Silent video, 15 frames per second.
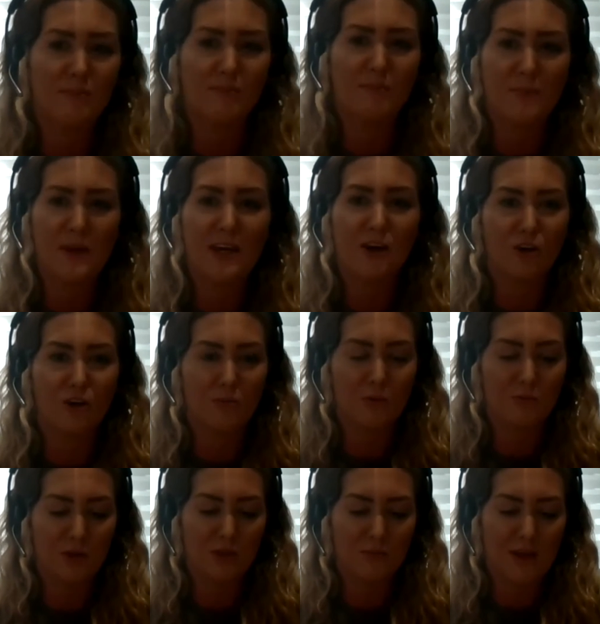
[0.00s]
being
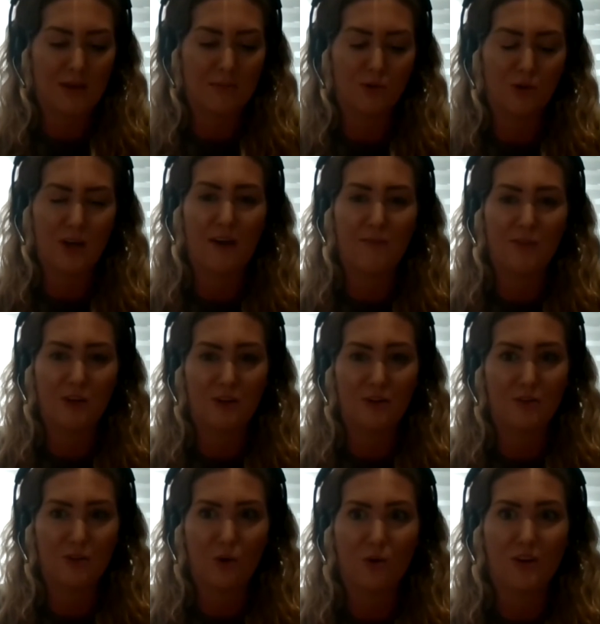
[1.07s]
open with people and having
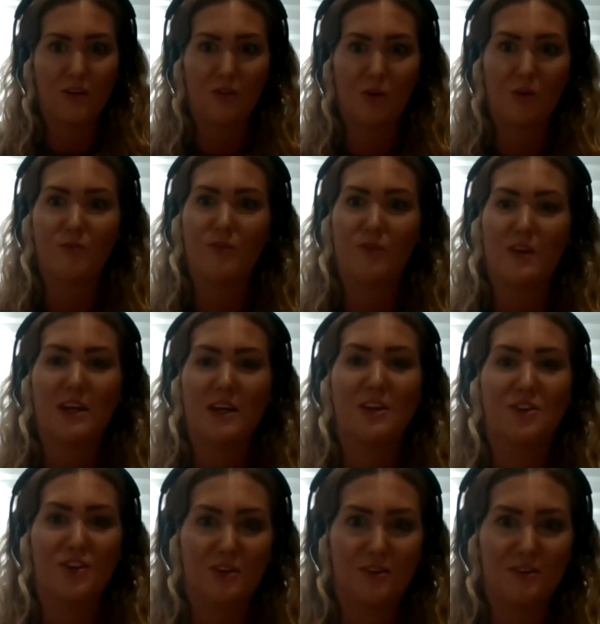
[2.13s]
those honest
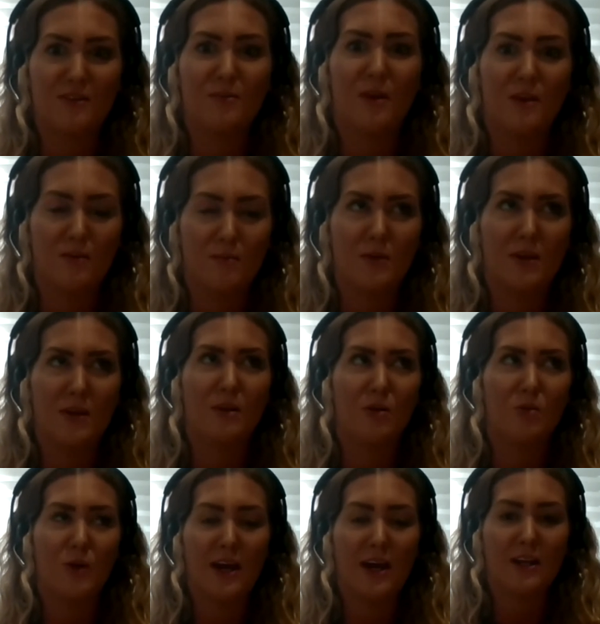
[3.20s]
conversations has been
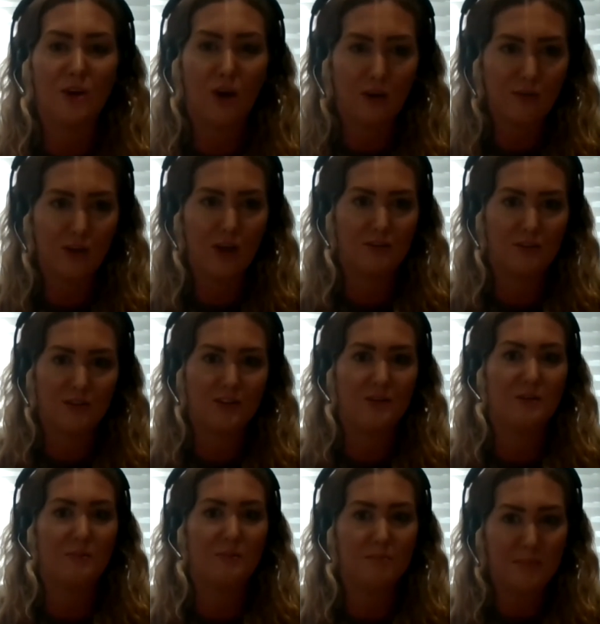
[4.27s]
a way that i've learnt
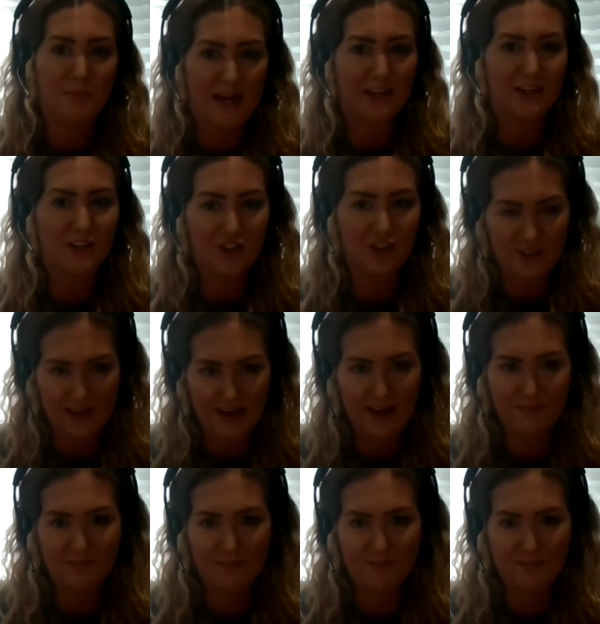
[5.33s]
to manage that